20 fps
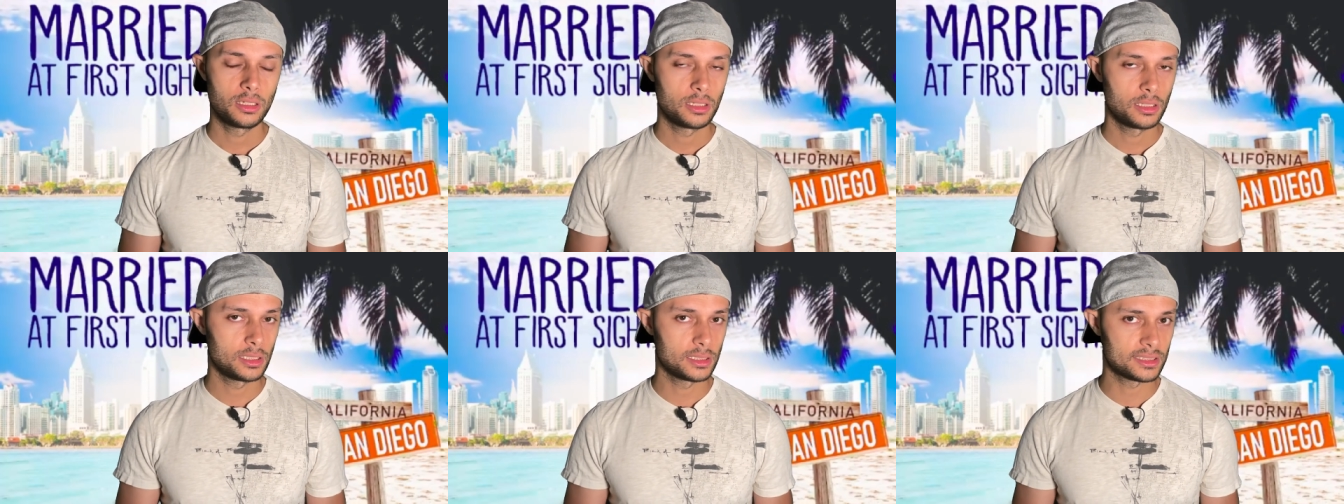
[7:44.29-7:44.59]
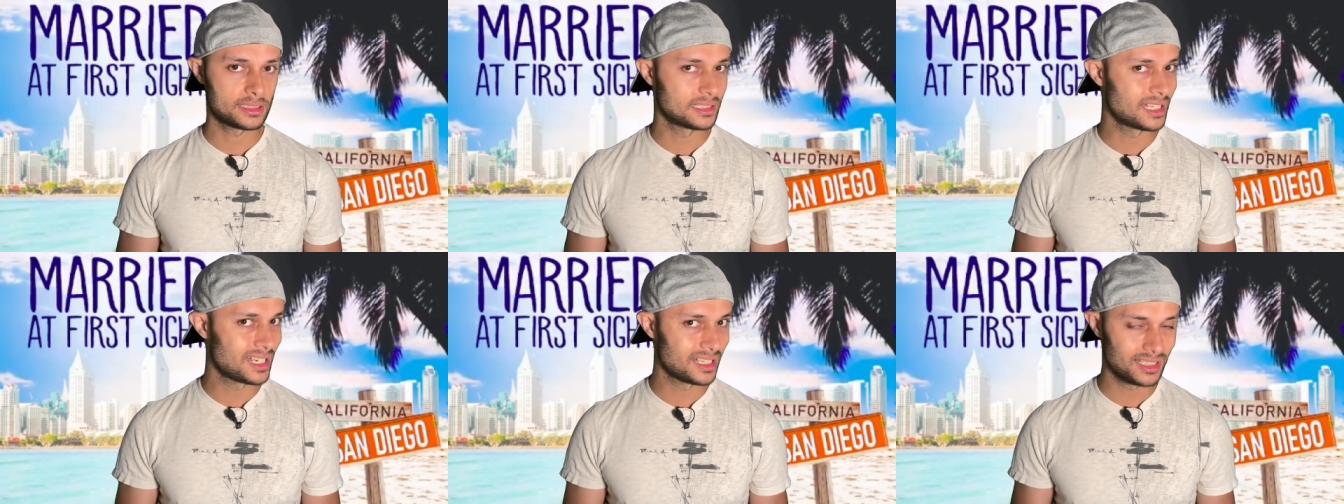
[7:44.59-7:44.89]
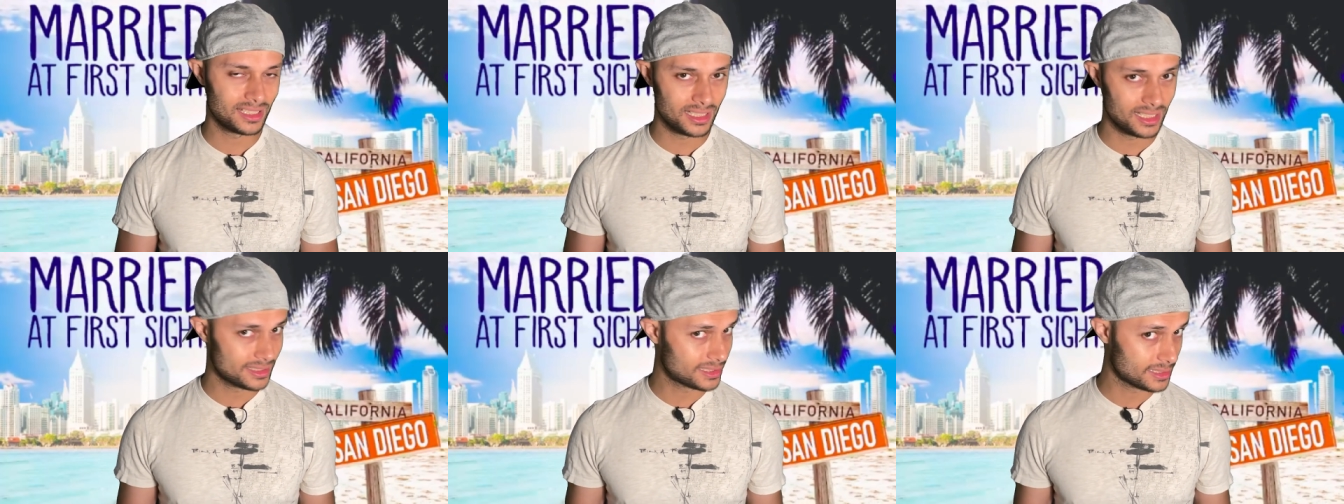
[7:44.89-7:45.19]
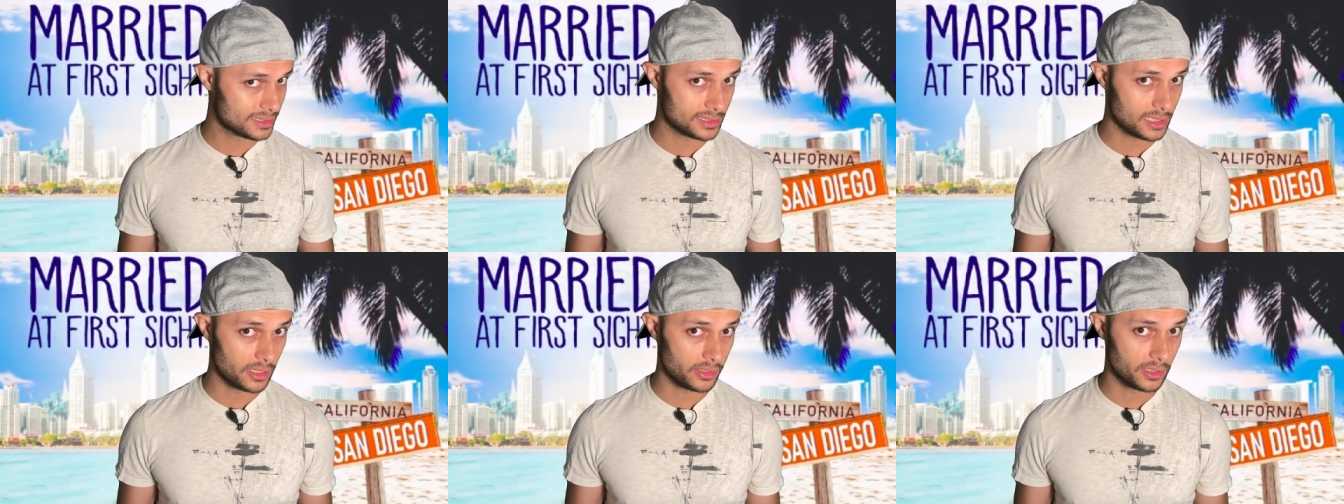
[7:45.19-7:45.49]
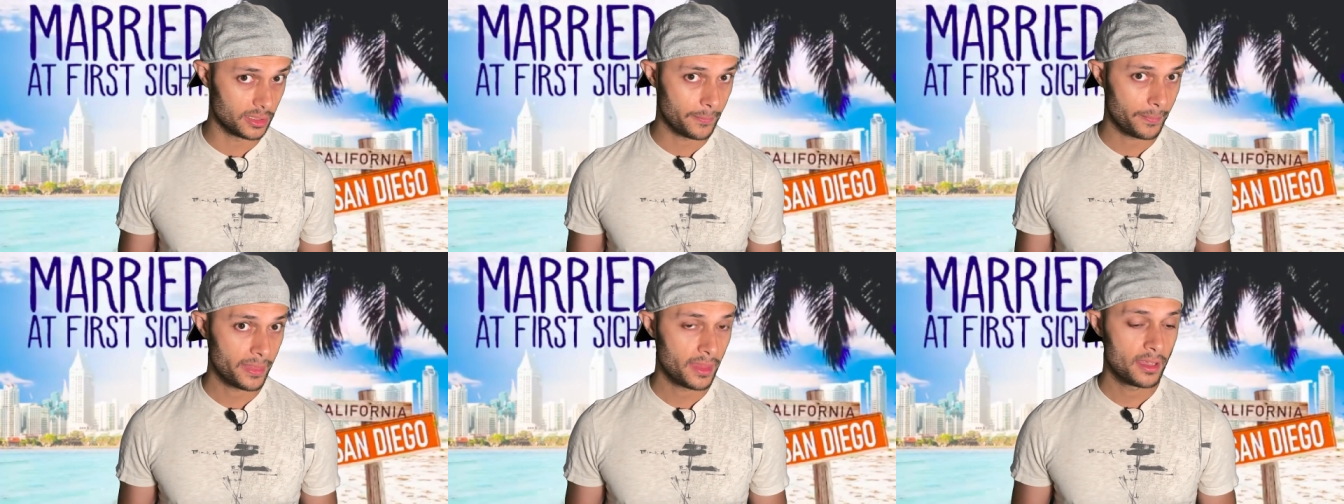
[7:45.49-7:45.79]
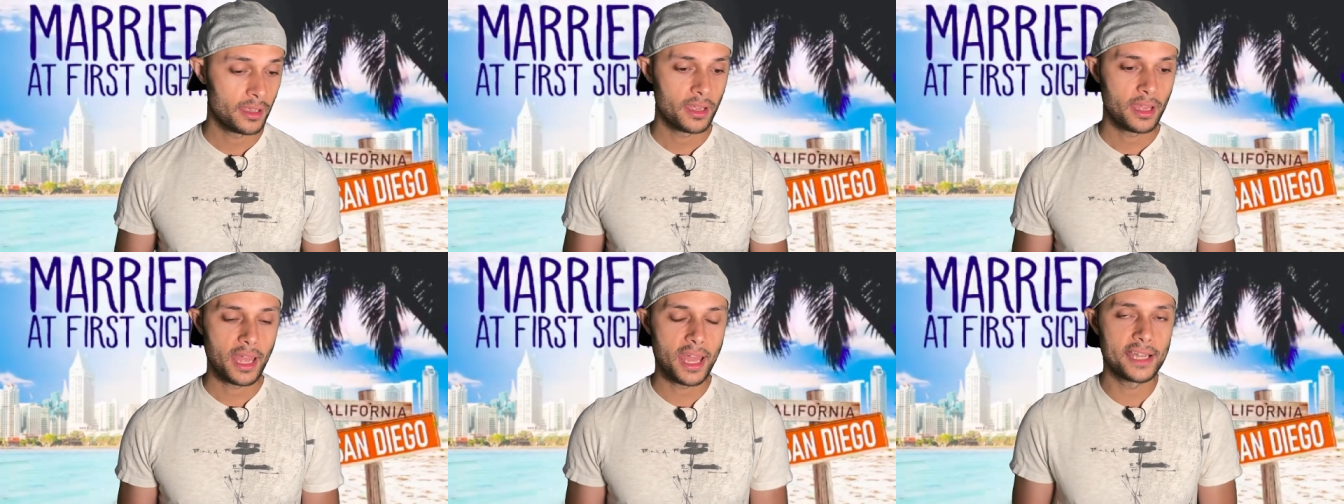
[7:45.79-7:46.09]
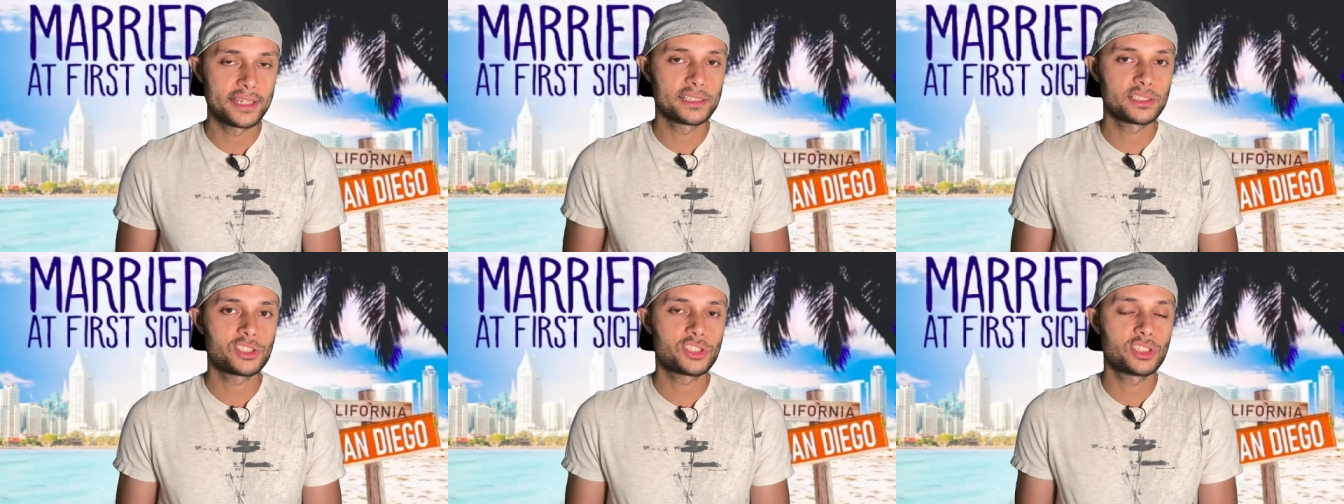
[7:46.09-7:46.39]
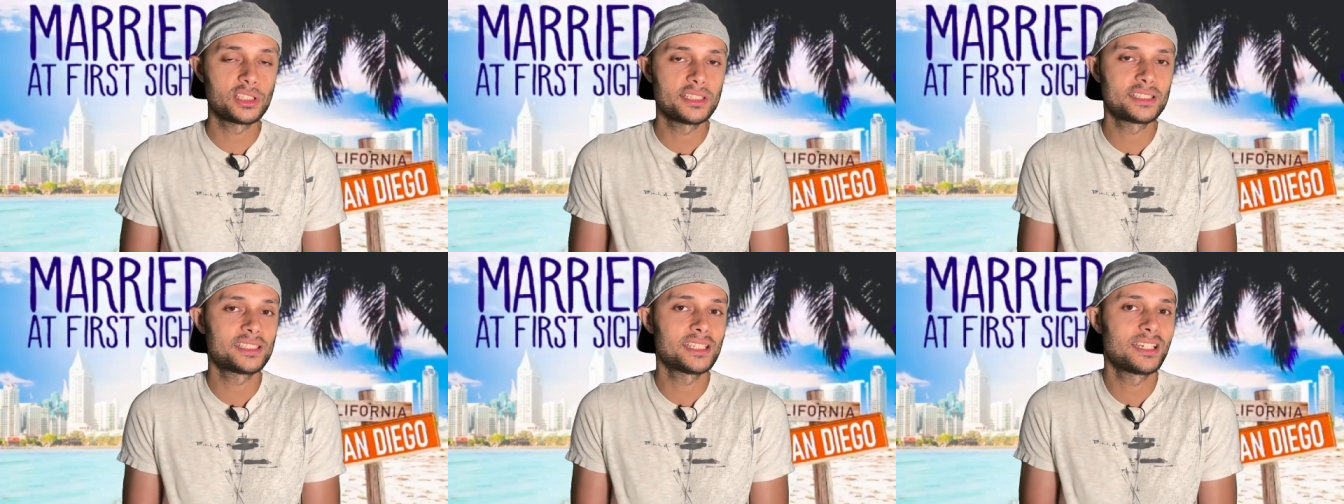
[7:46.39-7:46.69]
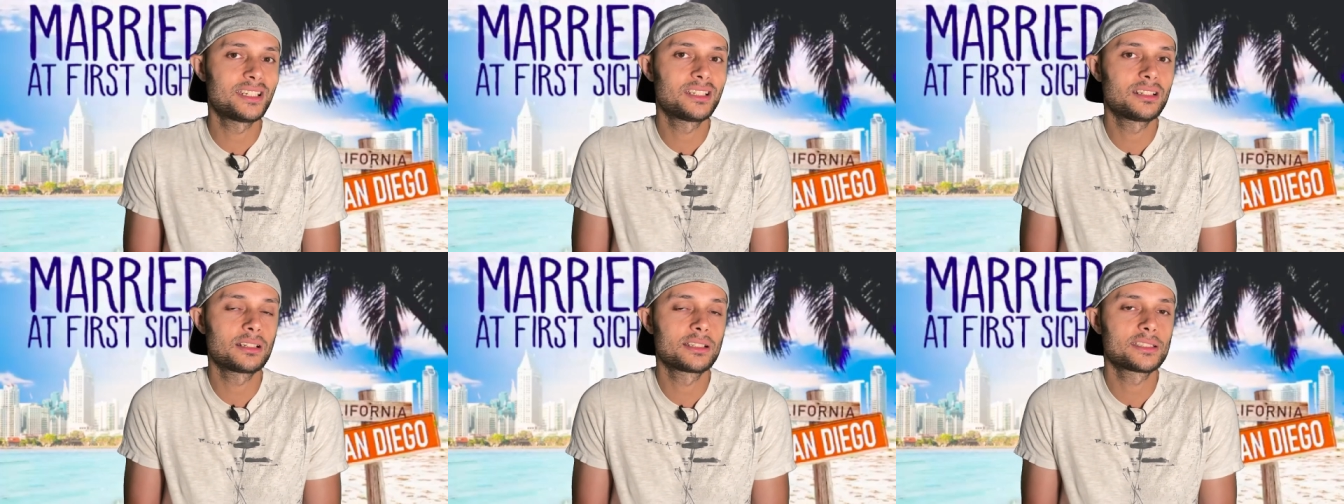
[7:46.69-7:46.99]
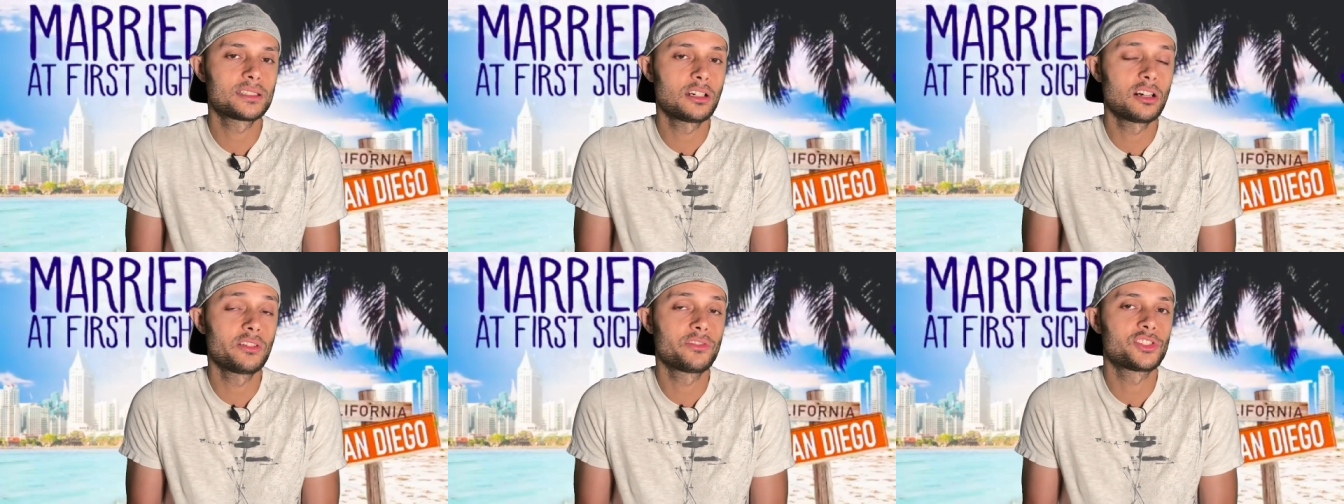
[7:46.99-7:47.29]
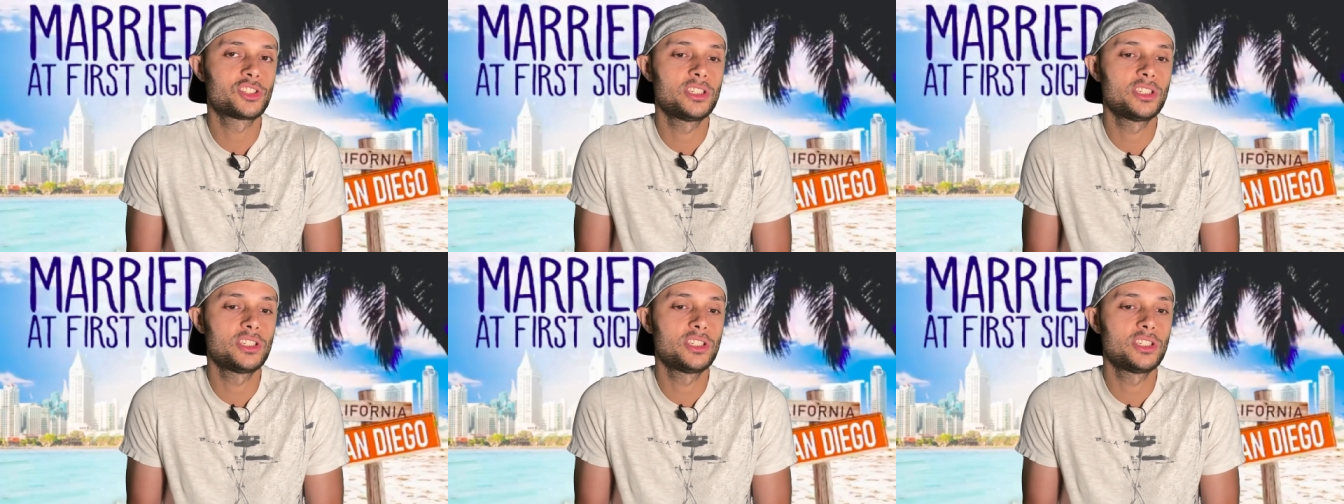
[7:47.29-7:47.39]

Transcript: it's not necessary. And she said it herself.